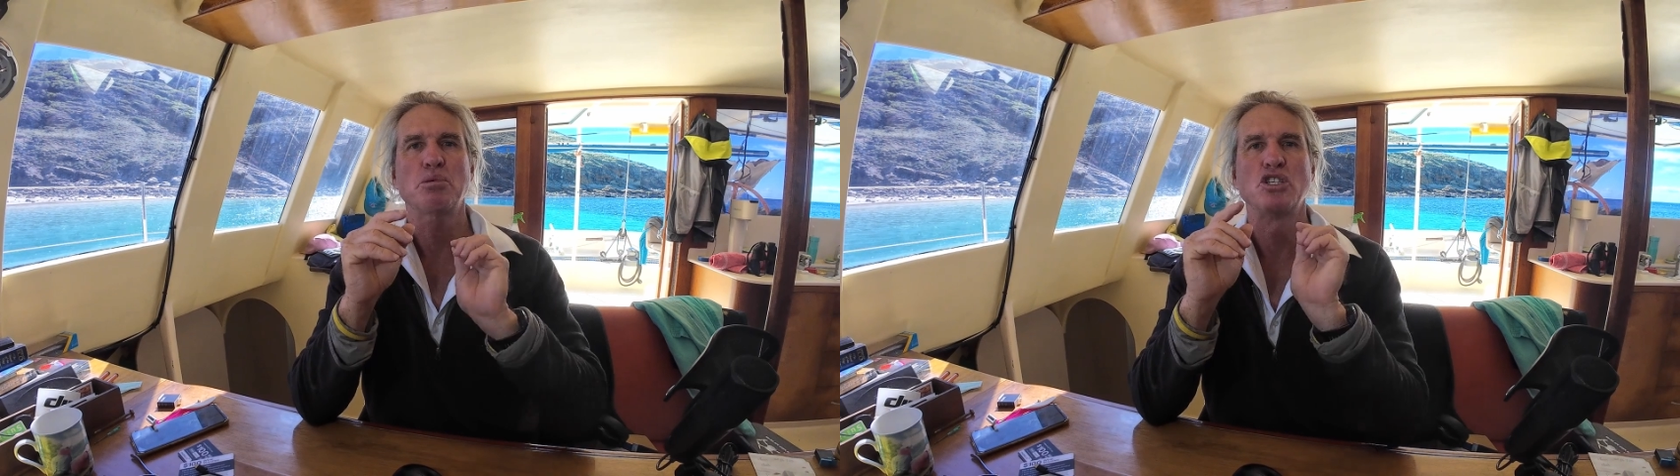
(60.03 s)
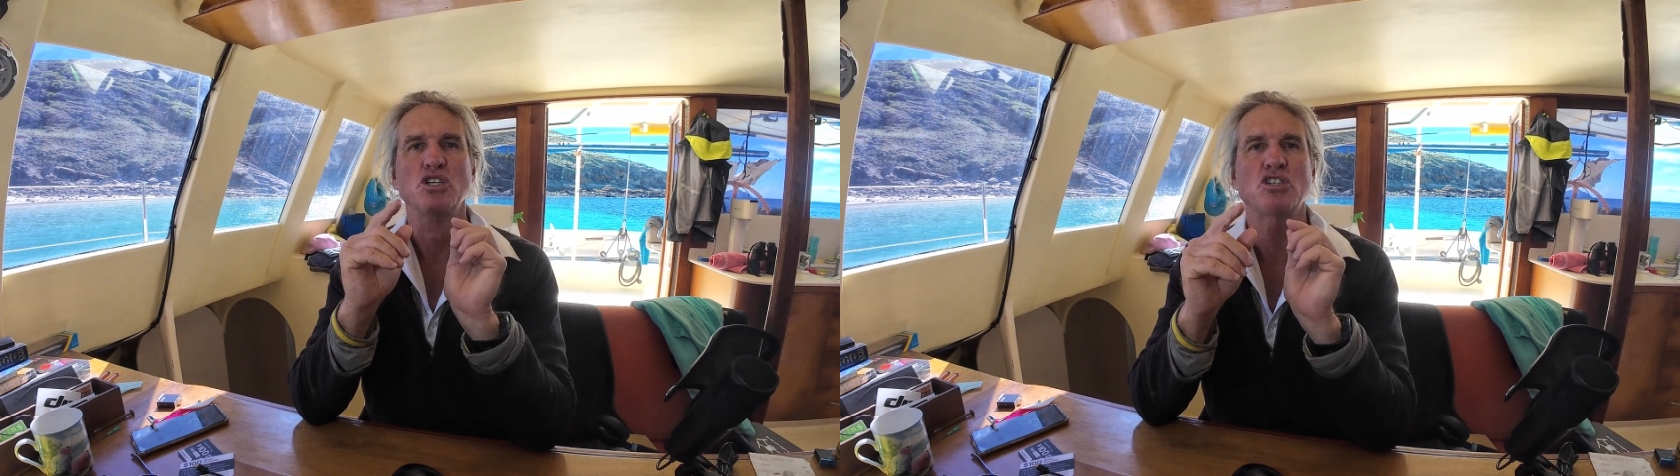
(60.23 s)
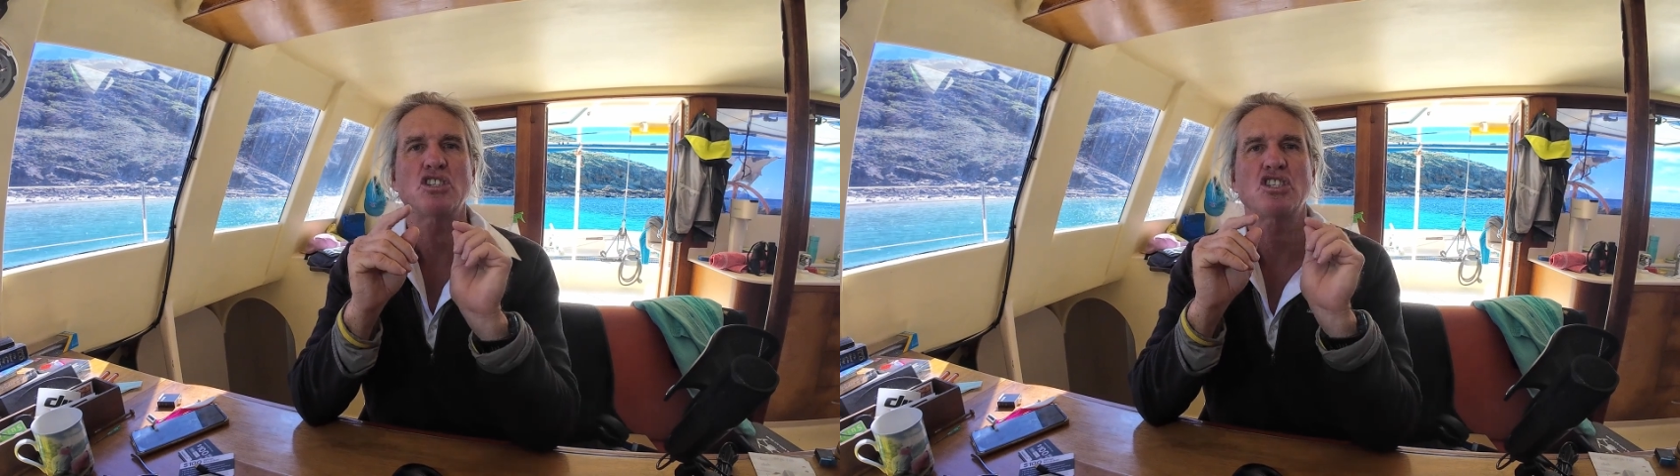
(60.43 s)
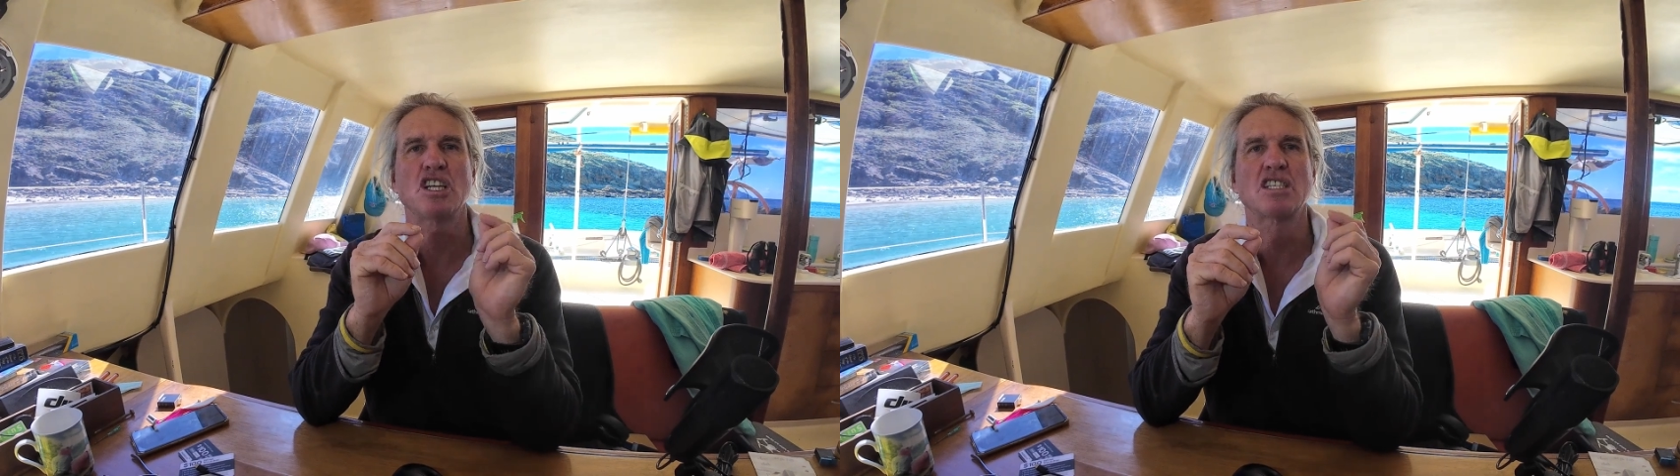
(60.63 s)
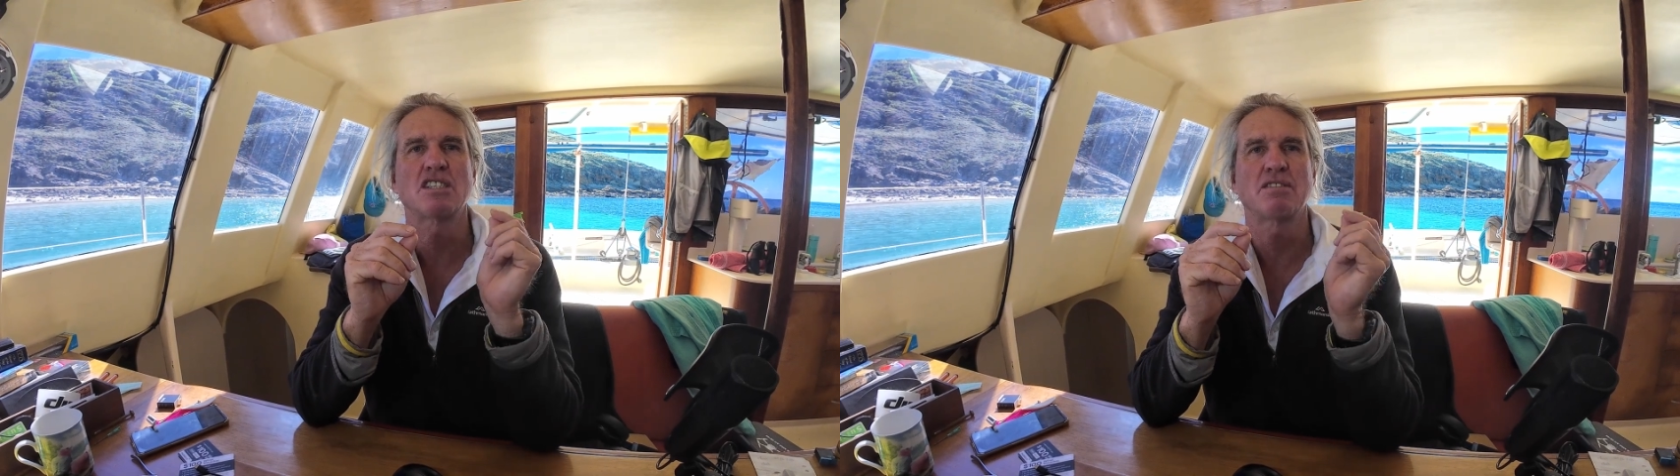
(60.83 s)
produce
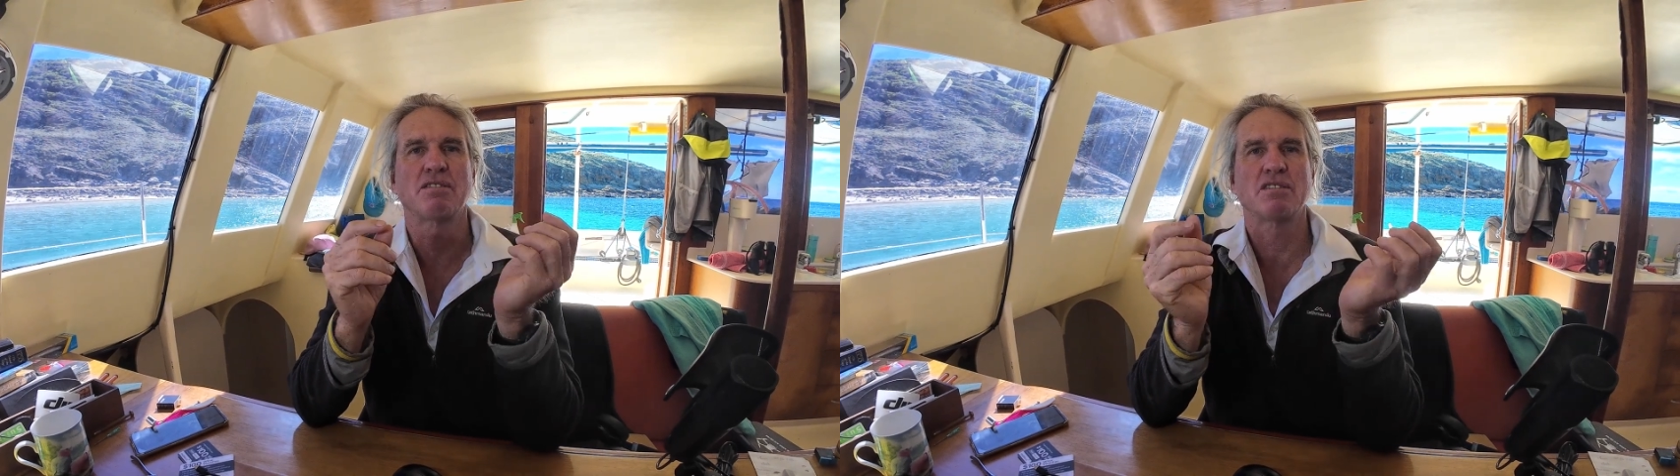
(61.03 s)
just